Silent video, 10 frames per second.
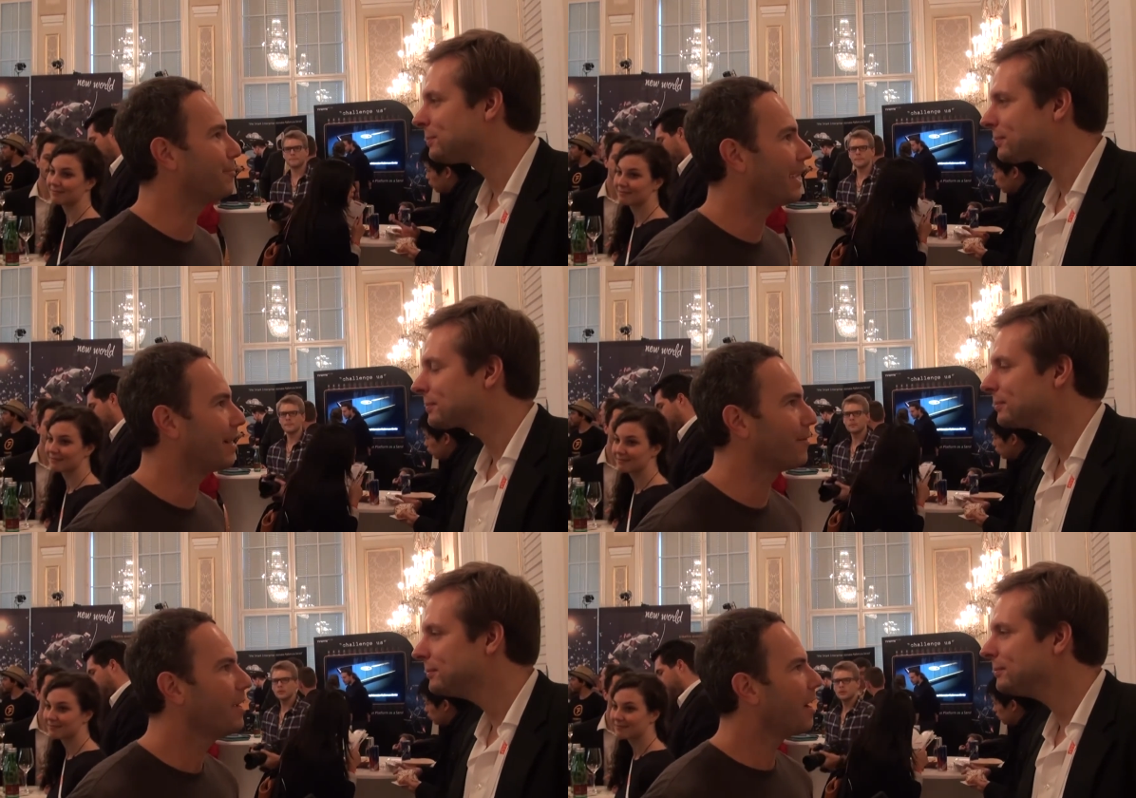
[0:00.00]
Speaker 1: We
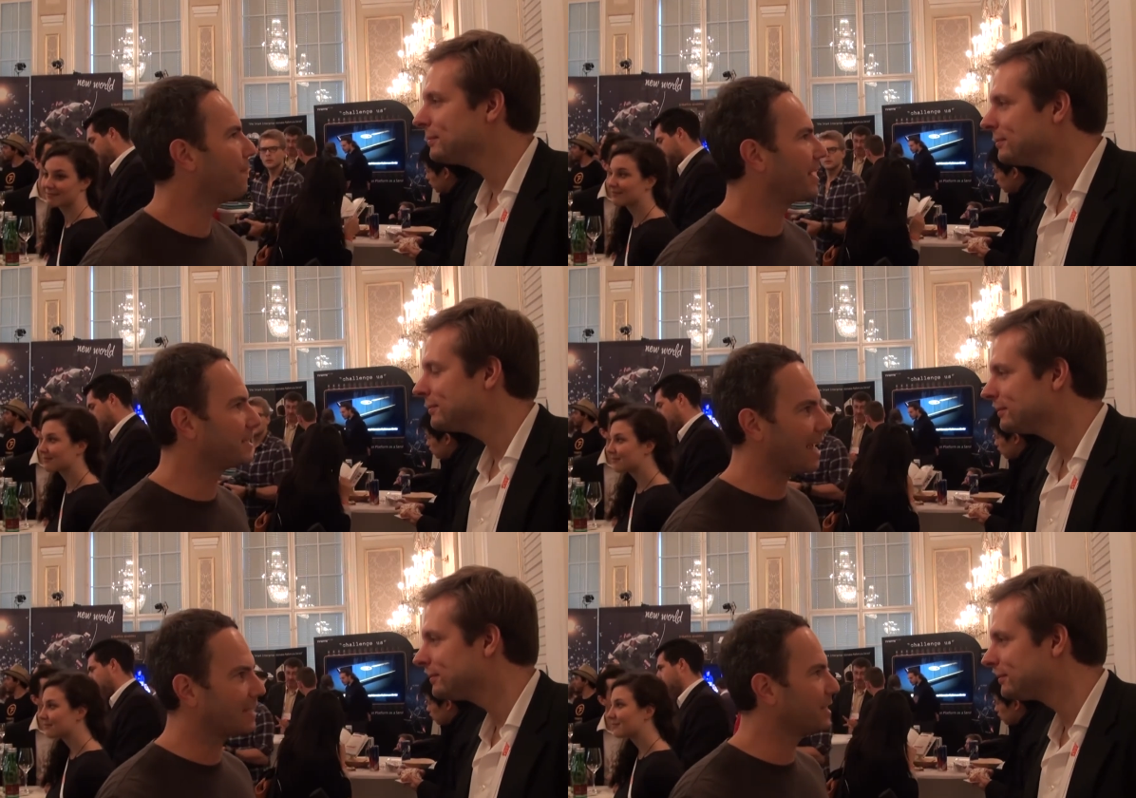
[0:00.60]
have a
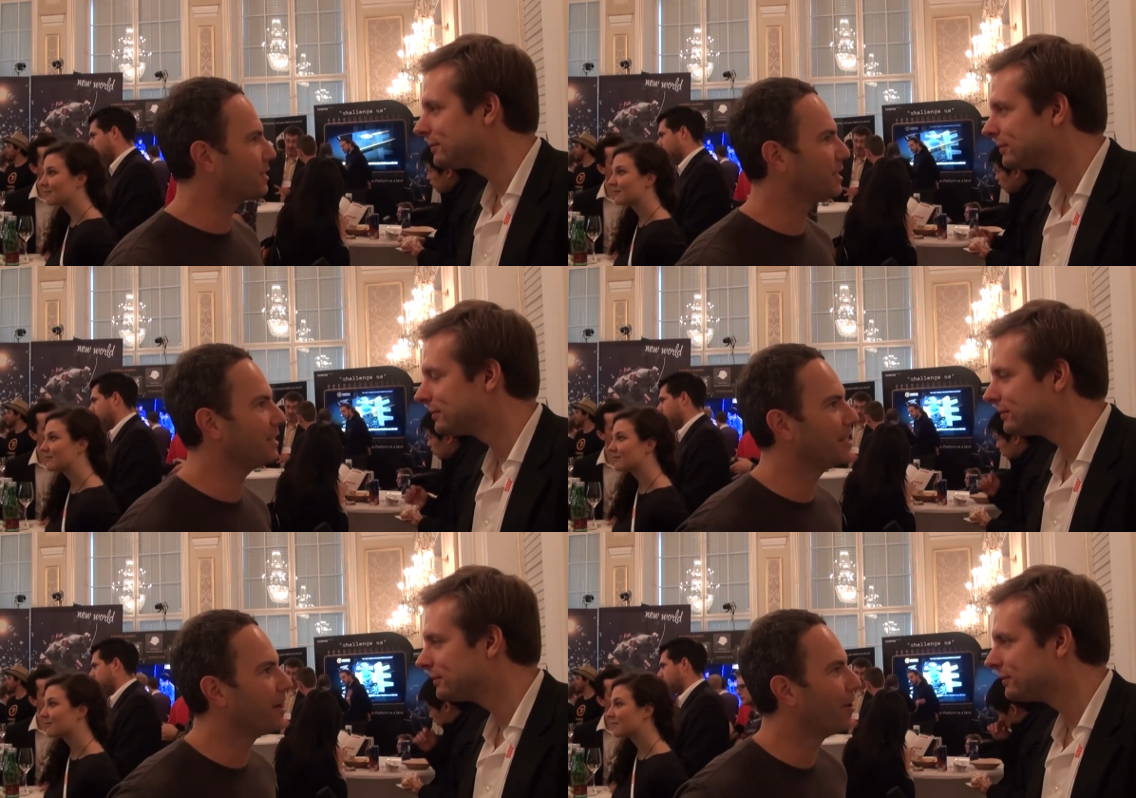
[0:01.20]
fantastic
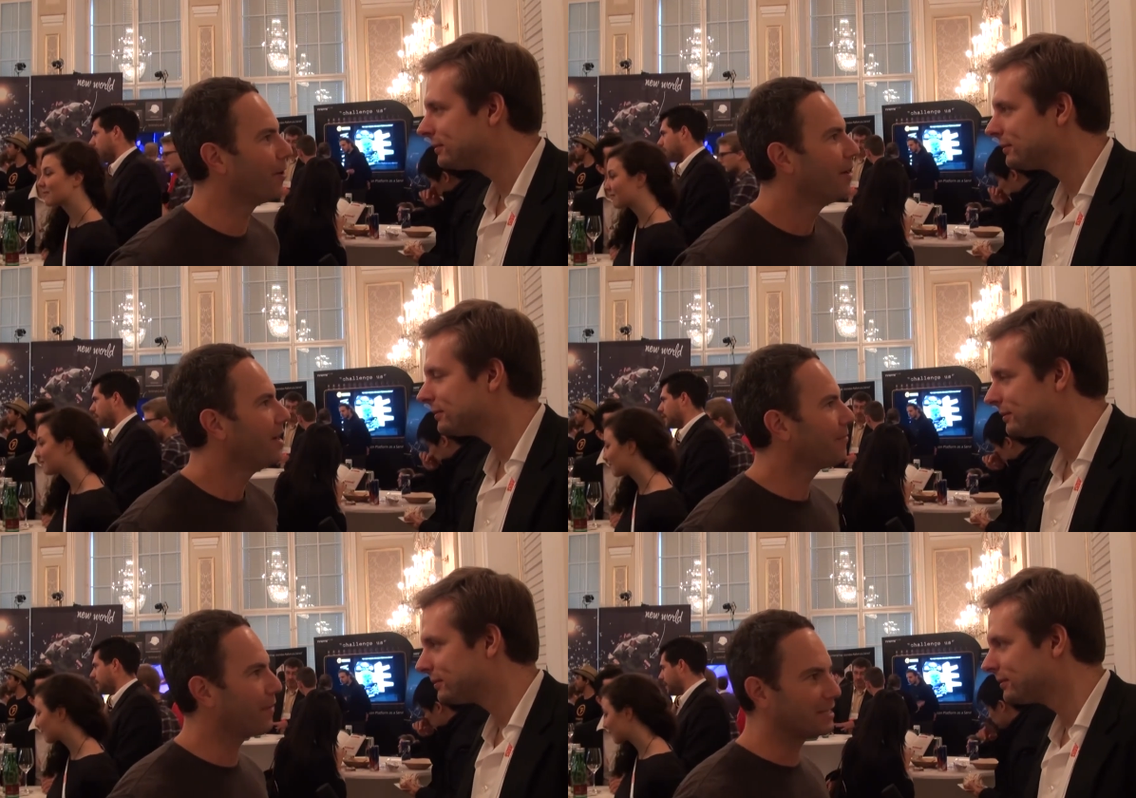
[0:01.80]
CEO,
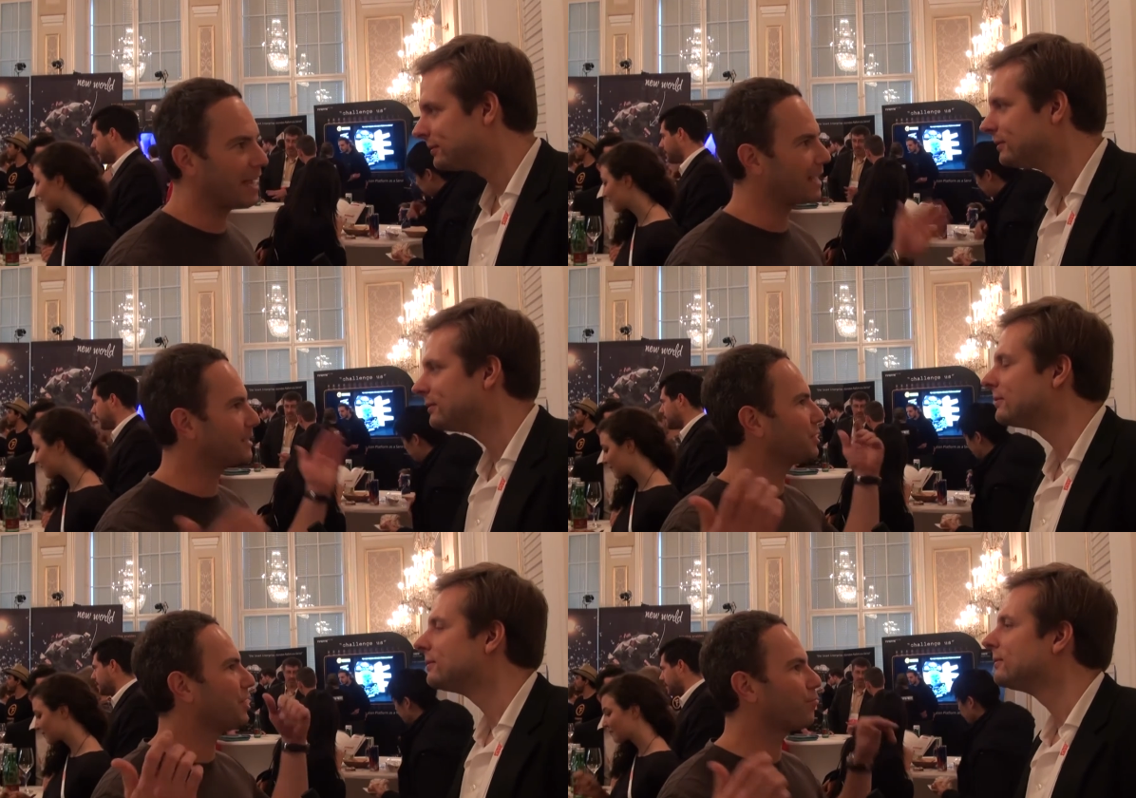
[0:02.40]

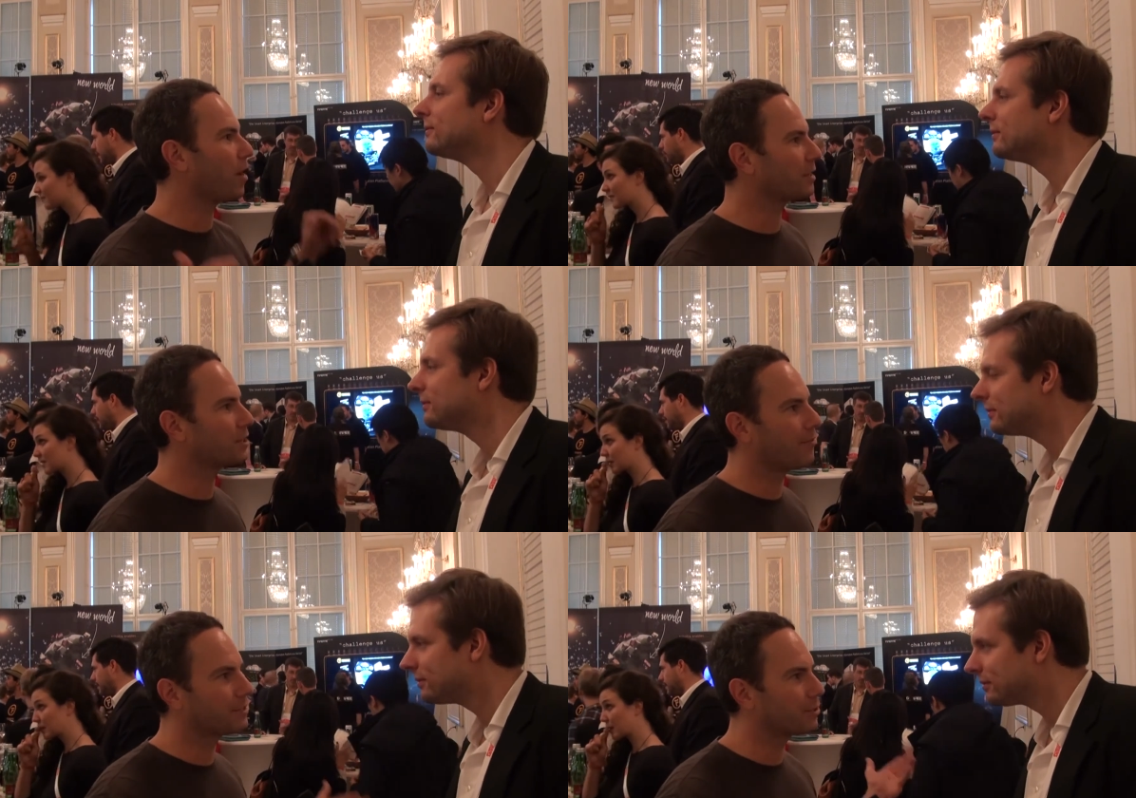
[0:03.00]
fantastic chief product
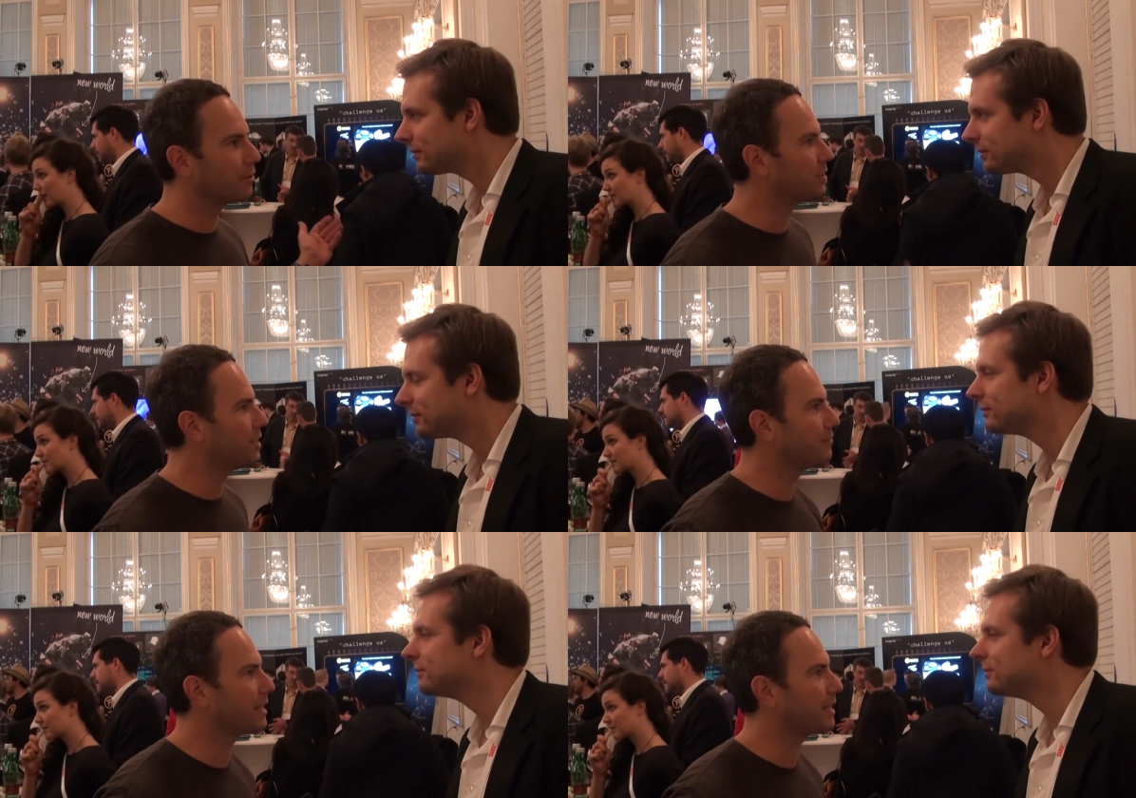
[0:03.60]
officer, and chief